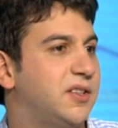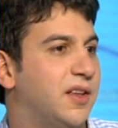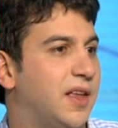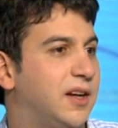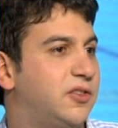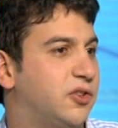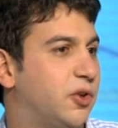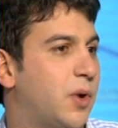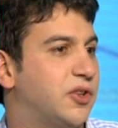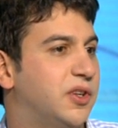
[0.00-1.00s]
and then it's just a
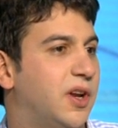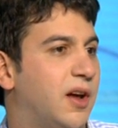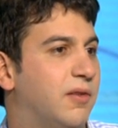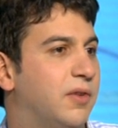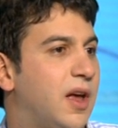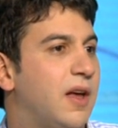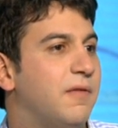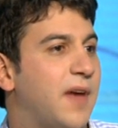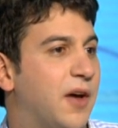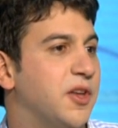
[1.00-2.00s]
question of
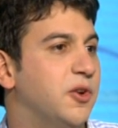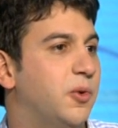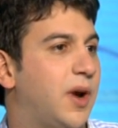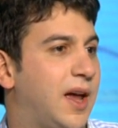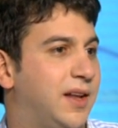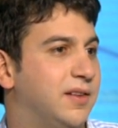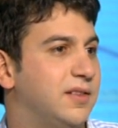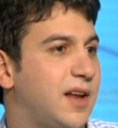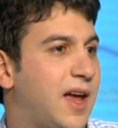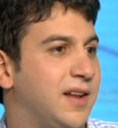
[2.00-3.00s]
value
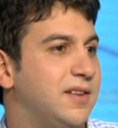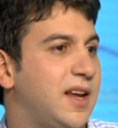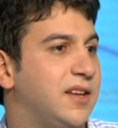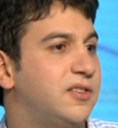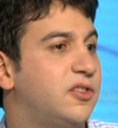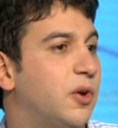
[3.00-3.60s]
and and taste.